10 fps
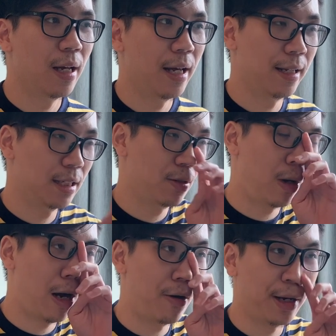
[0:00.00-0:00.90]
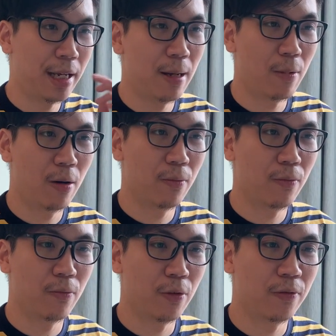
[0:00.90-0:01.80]
And that's how I came
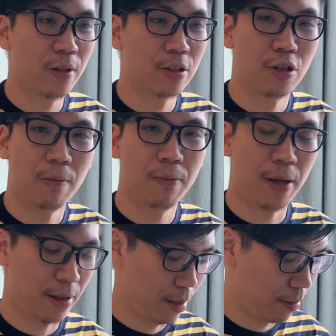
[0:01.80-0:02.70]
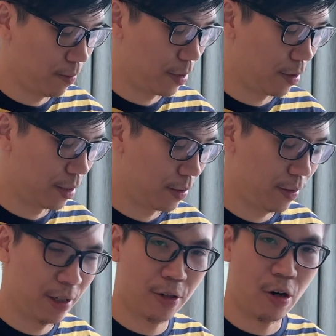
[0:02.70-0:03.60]
up with the strumming pattern, because
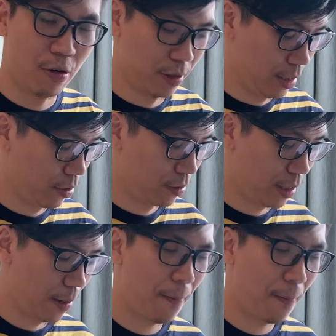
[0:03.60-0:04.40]
in the chorus it goes like